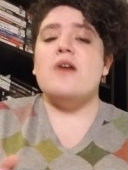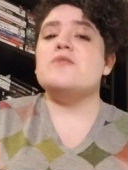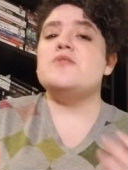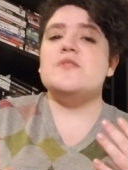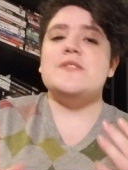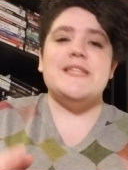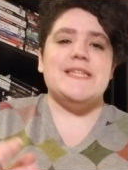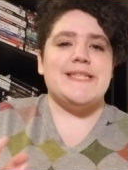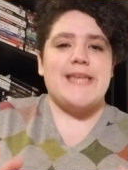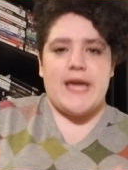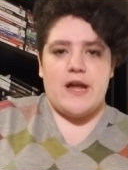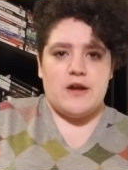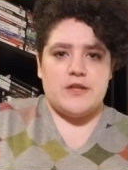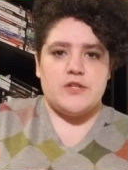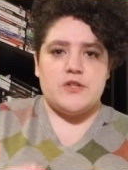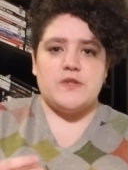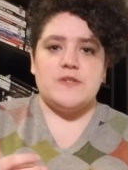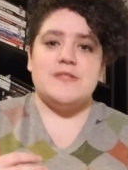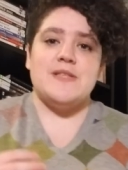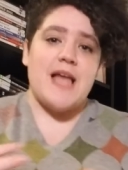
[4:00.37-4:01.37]
do these
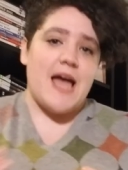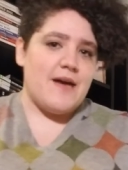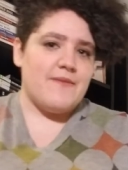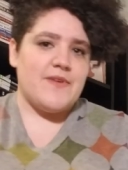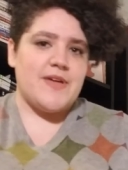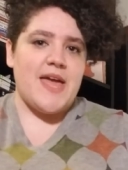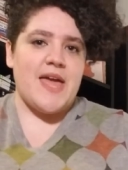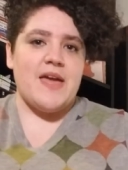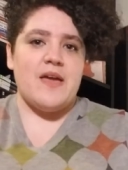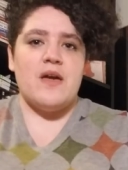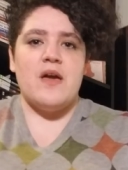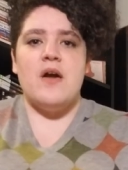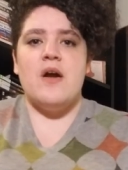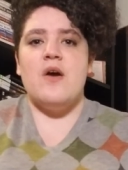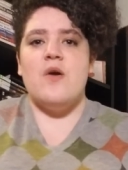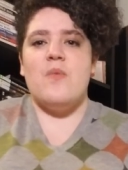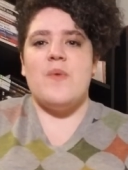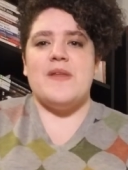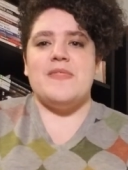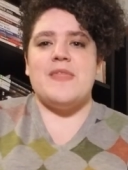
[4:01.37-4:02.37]
characters navigate
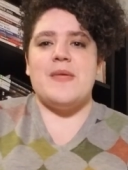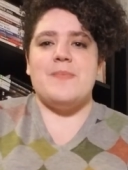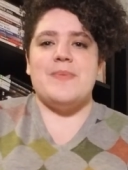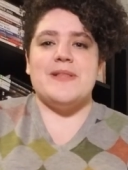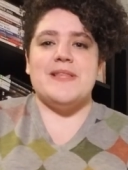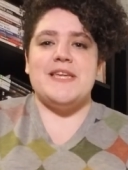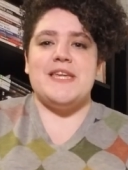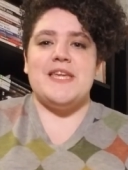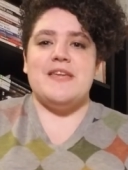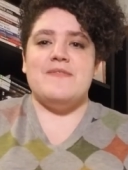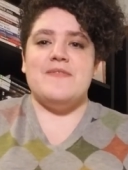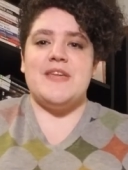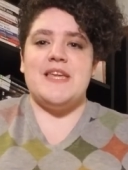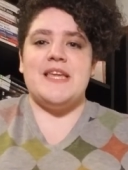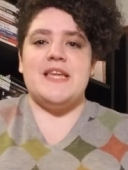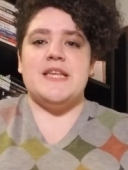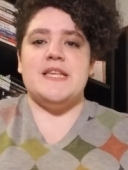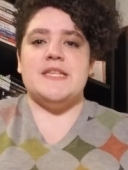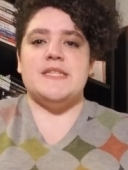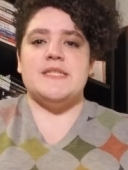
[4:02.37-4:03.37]
what they believe
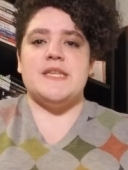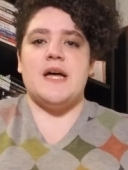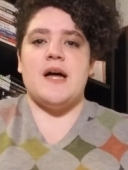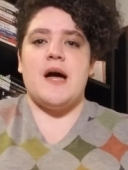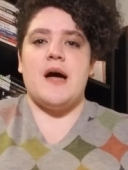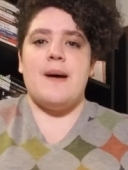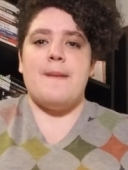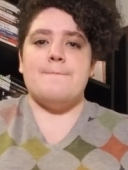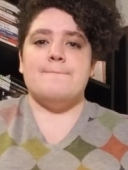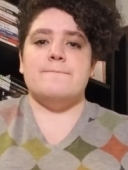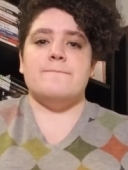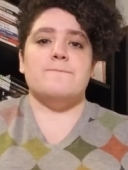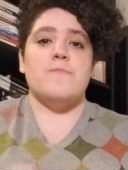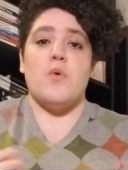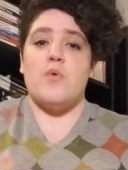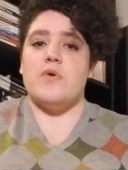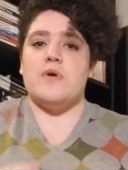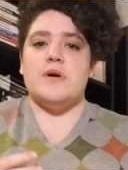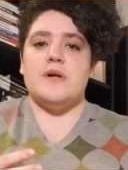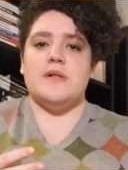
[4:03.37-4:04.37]
is um,
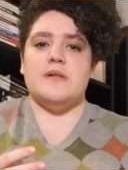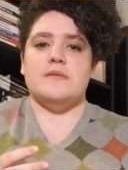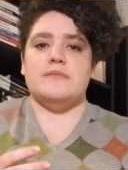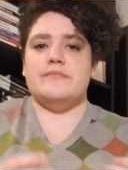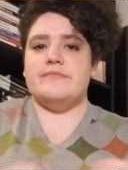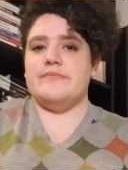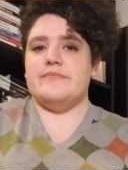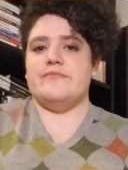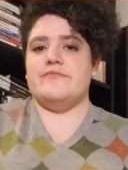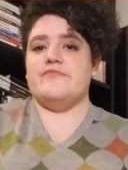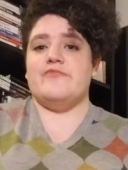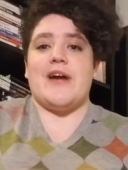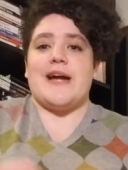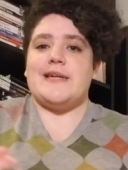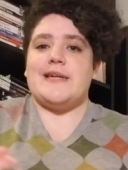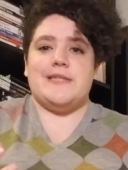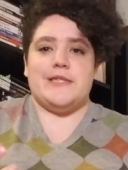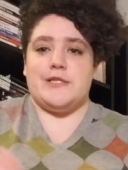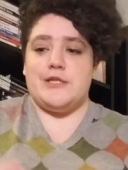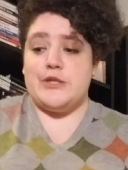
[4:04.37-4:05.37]
moral
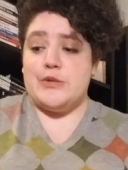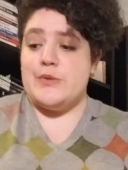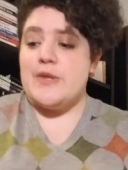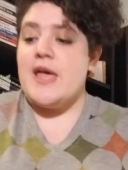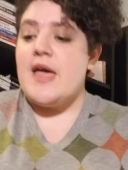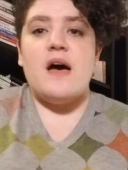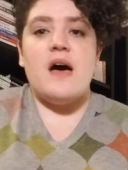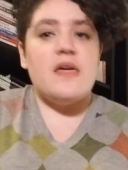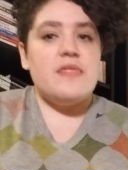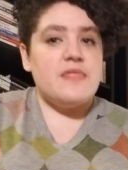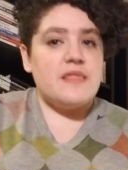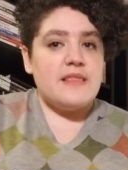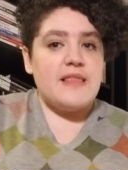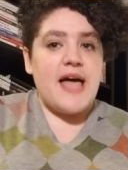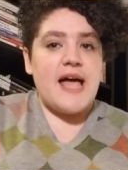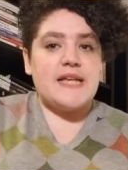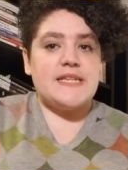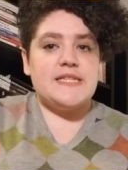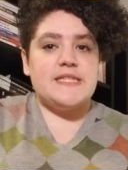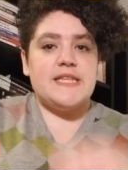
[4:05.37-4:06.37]
rectitude. Uh, the
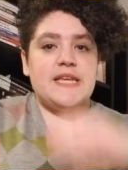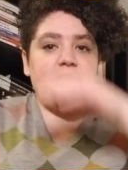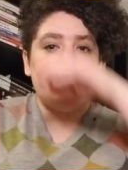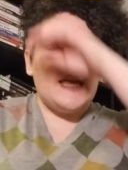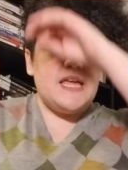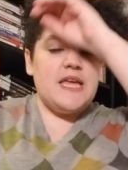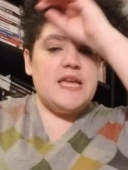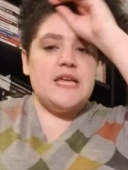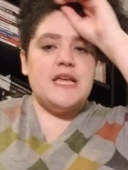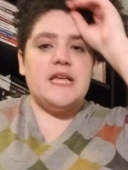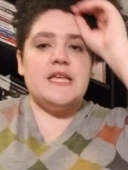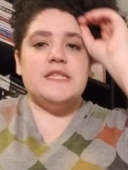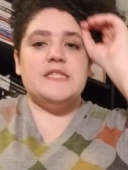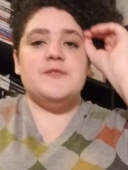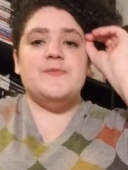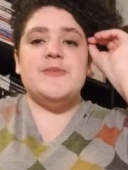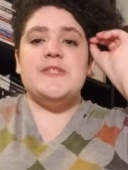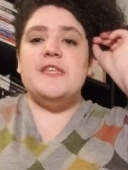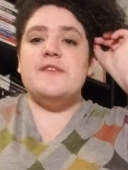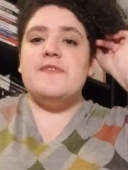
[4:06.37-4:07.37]
last thing is
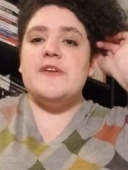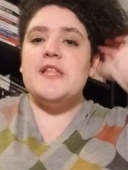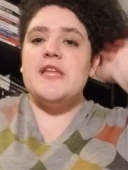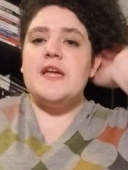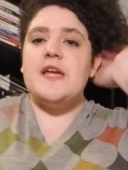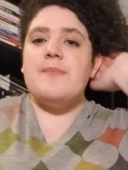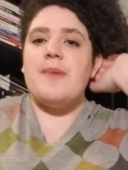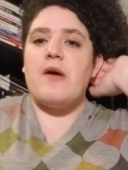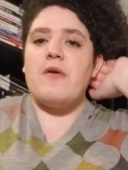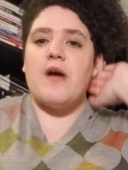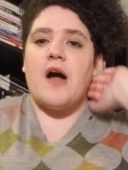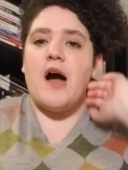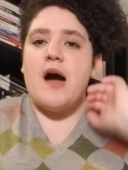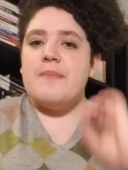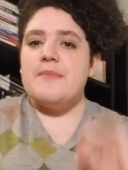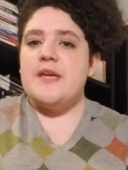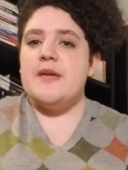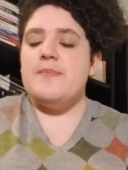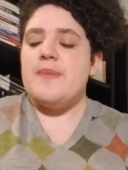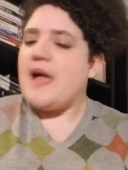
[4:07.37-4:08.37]
specifically about
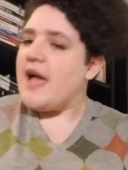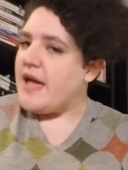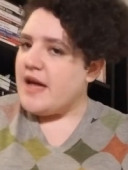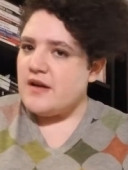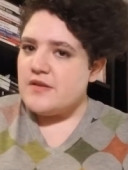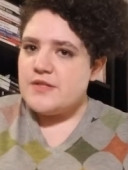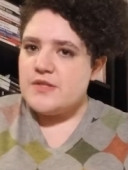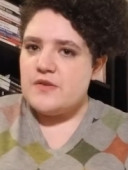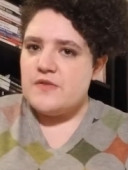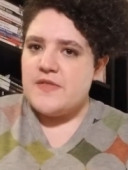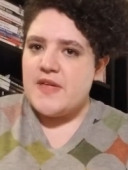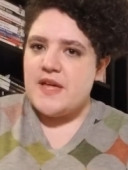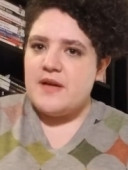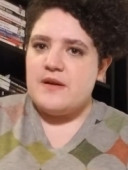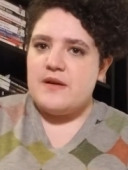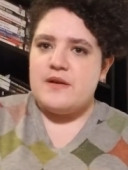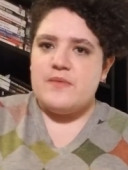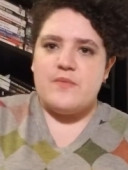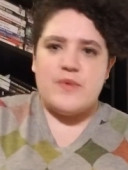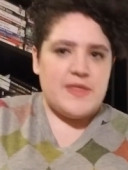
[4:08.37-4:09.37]
comedy, but I also
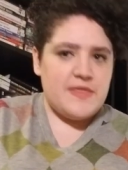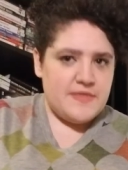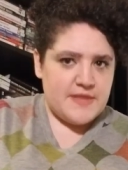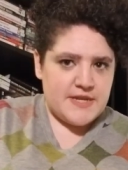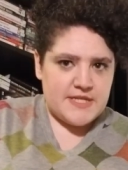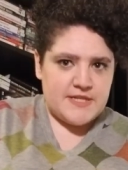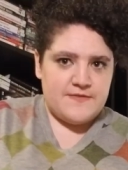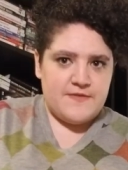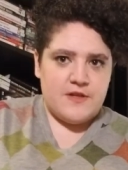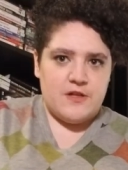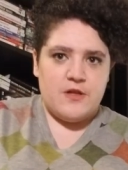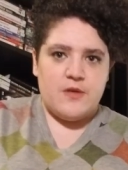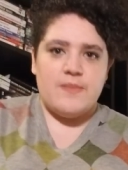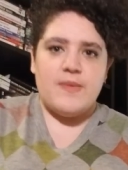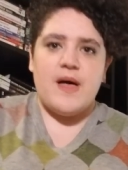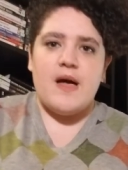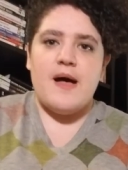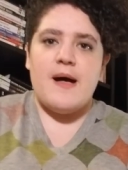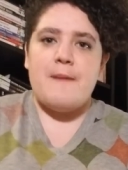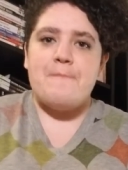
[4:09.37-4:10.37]
think with this film,
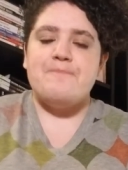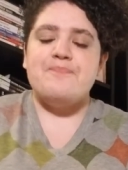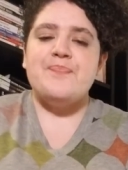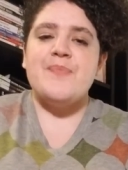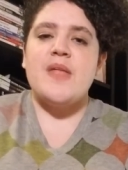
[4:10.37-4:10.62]
um,